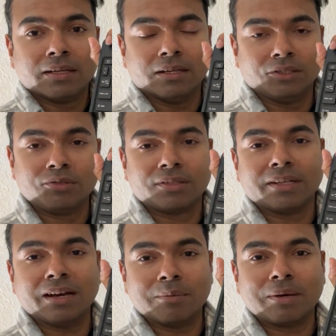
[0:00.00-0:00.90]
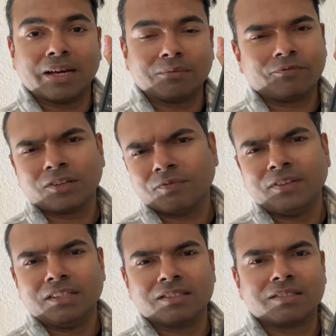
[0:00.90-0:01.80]
using the iPad for
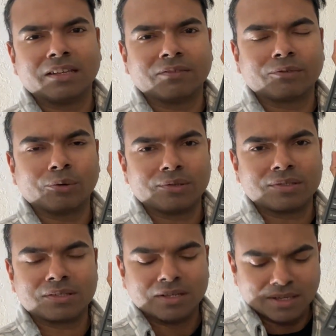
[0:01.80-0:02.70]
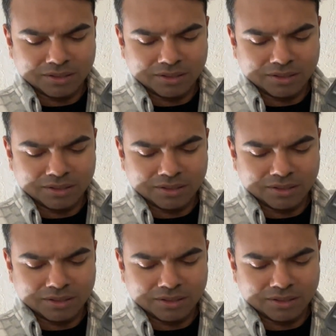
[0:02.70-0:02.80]
convenience sake, of course.